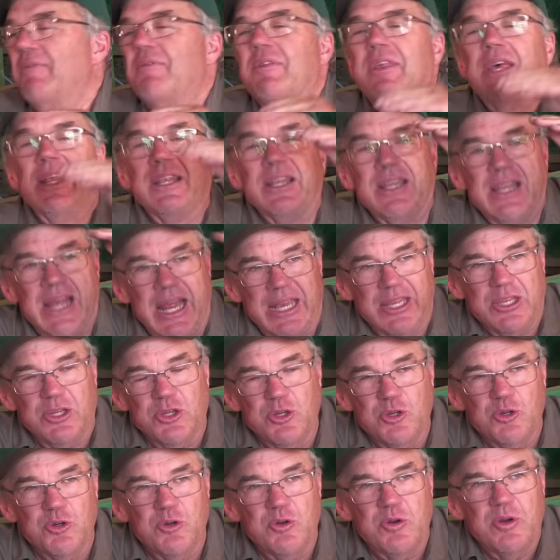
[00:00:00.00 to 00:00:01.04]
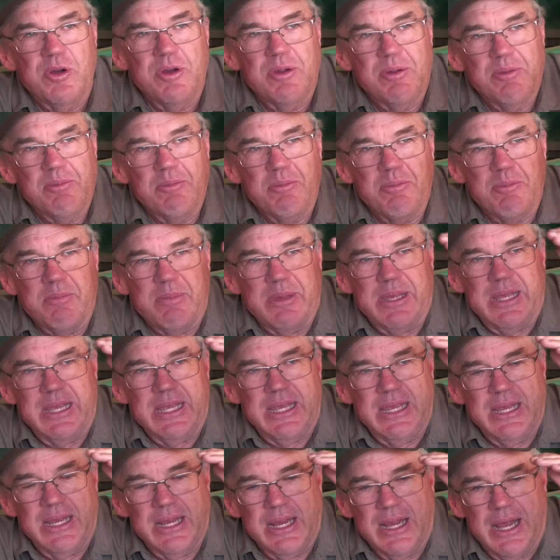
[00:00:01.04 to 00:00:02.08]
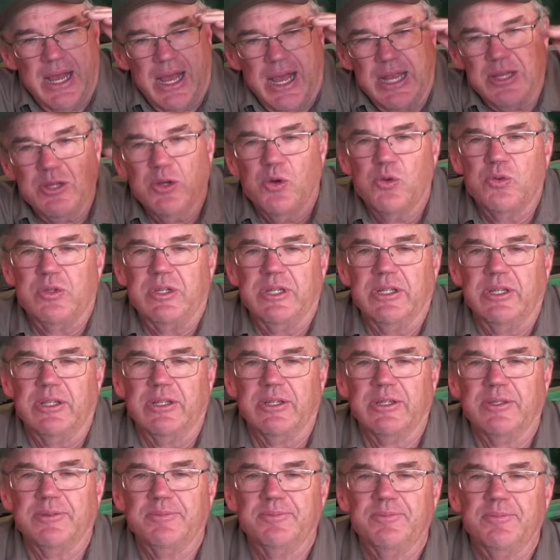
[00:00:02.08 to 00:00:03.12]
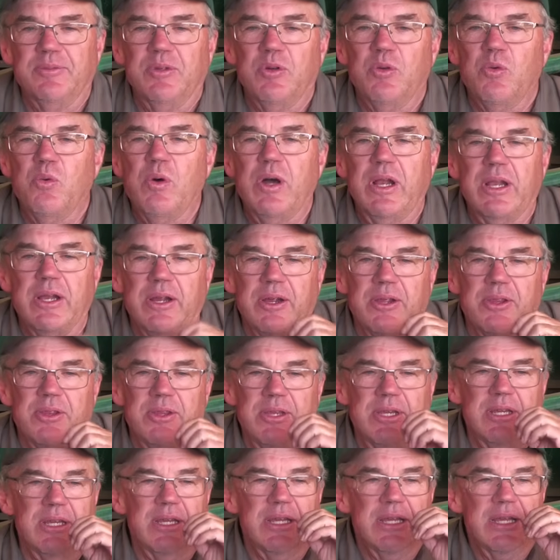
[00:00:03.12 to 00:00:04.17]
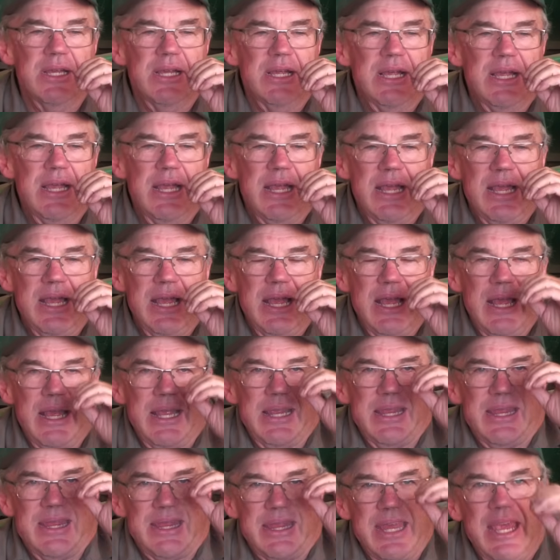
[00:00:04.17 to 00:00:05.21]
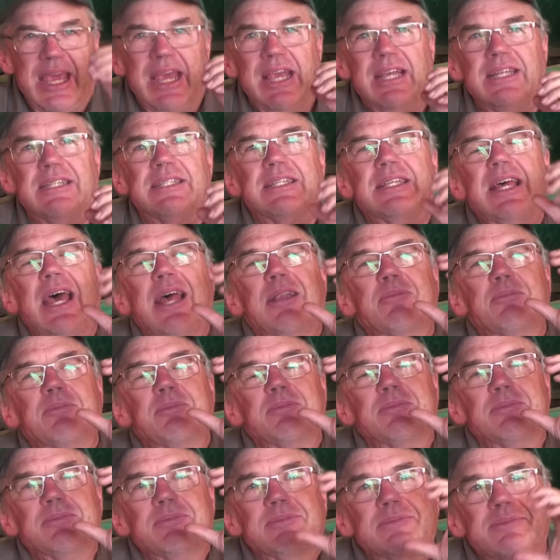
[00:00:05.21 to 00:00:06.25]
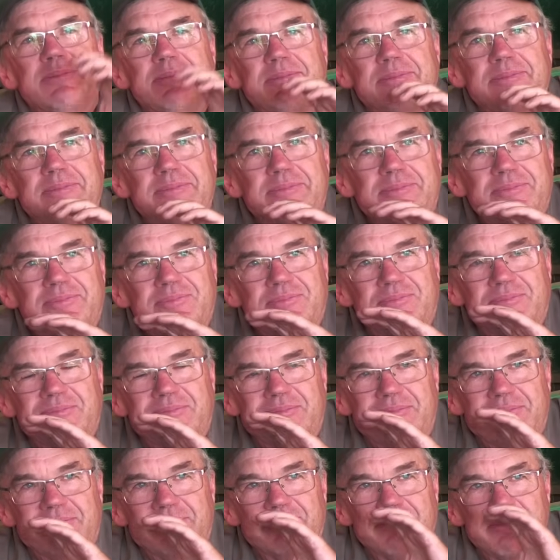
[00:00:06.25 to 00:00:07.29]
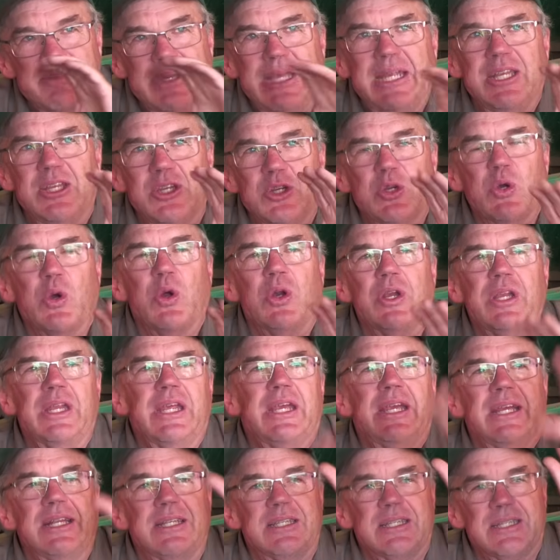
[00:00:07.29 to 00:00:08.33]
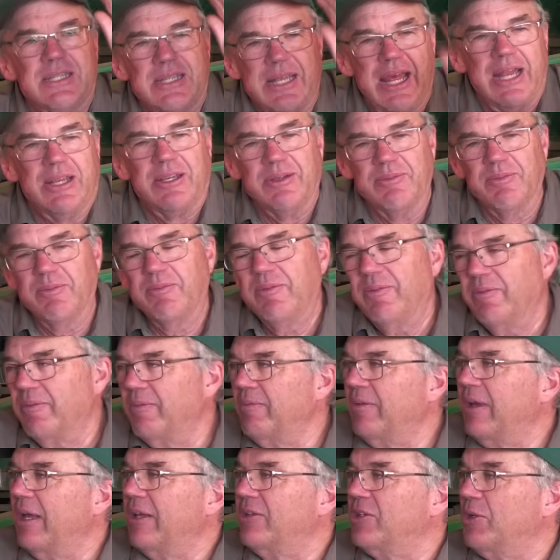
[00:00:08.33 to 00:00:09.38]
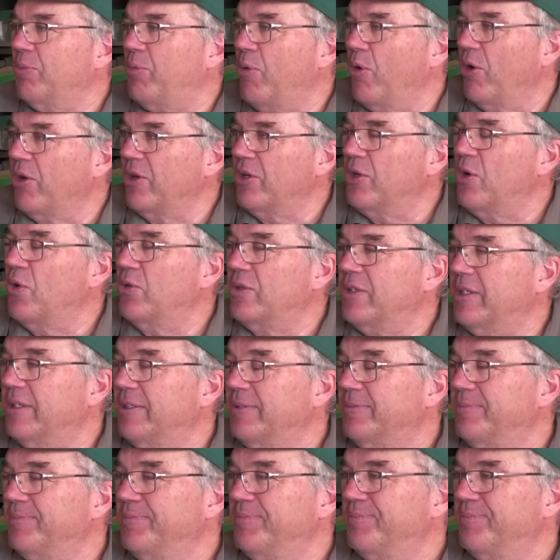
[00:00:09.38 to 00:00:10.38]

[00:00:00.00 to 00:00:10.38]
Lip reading: that let you be a no-tiller? What are the things that meet your needs that support no-till?